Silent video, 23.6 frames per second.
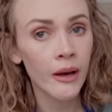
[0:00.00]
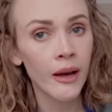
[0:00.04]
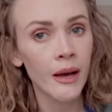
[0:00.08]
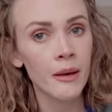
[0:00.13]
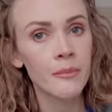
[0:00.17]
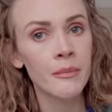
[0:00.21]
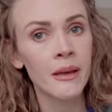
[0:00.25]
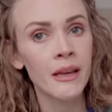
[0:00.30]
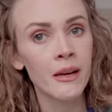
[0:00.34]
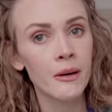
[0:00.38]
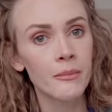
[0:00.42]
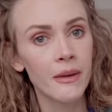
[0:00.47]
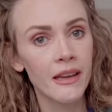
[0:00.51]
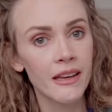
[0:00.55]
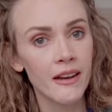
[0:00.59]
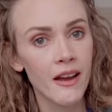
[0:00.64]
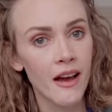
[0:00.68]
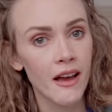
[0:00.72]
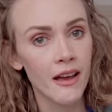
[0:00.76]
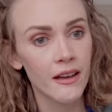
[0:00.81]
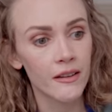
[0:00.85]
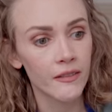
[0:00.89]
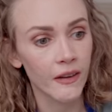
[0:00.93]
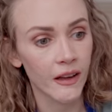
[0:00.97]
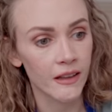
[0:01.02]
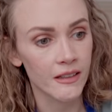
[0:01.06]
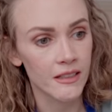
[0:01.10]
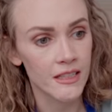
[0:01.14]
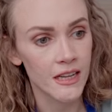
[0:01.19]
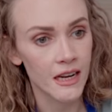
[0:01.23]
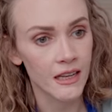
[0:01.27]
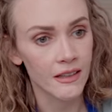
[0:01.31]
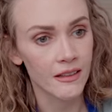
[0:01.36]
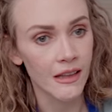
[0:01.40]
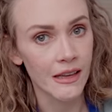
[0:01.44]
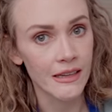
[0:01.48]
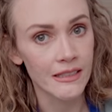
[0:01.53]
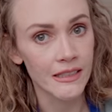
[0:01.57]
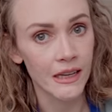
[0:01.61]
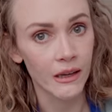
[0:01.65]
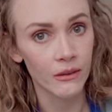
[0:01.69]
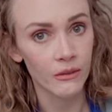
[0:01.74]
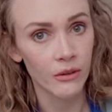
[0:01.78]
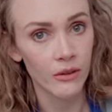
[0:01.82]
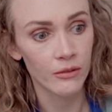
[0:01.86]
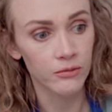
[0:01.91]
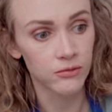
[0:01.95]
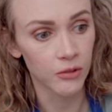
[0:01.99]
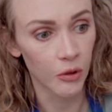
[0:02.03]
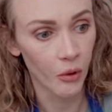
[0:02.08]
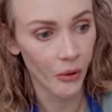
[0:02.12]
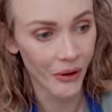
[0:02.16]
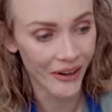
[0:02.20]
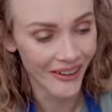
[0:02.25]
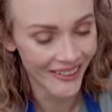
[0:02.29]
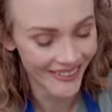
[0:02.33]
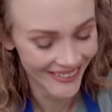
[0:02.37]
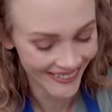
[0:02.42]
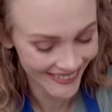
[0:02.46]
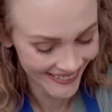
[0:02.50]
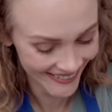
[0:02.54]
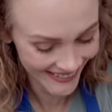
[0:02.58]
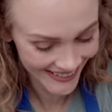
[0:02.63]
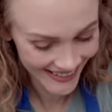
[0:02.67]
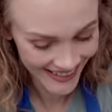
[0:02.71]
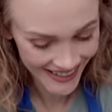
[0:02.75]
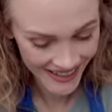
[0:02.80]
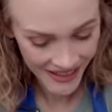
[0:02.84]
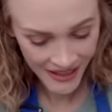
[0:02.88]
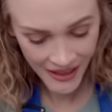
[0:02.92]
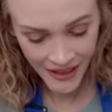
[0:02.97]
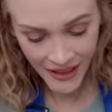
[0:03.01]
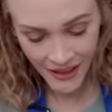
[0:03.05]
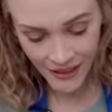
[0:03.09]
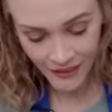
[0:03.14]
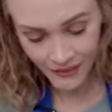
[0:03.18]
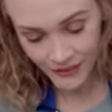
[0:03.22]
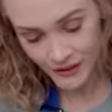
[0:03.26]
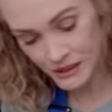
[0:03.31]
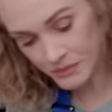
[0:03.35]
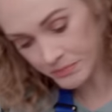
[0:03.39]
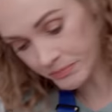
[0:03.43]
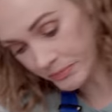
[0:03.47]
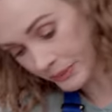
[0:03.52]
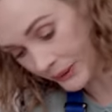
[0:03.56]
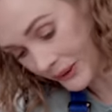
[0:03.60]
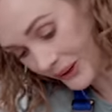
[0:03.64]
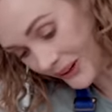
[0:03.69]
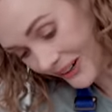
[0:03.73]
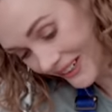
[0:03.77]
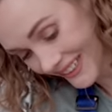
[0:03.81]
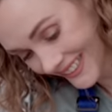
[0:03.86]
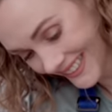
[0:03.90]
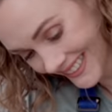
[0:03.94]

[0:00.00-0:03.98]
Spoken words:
I may or may not have had to take that down to the floor. This bowl